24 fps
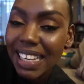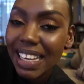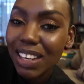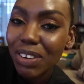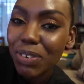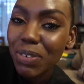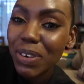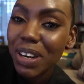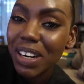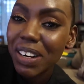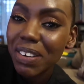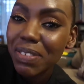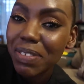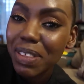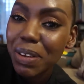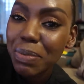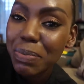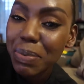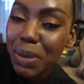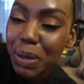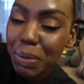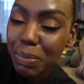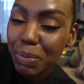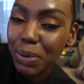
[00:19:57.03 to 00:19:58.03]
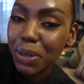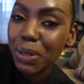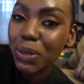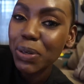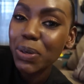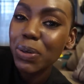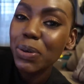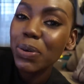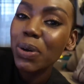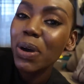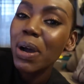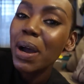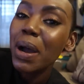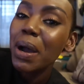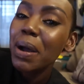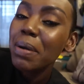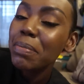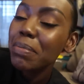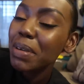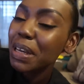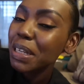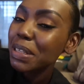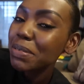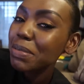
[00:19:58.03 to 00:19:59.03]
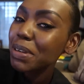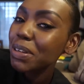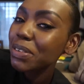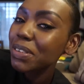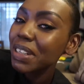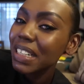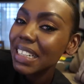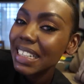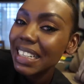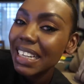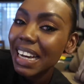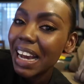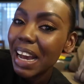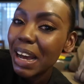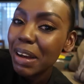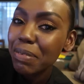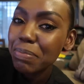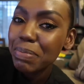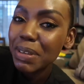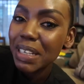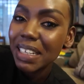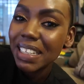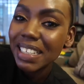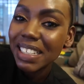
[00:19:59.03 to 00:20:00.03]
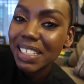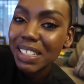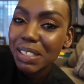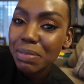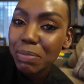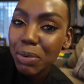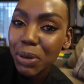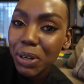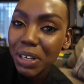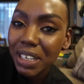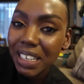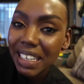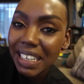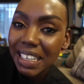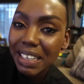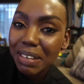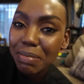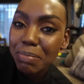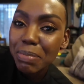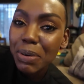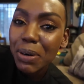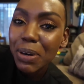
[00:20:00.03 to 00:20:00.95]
And one of the people who makes me really happy is Maureen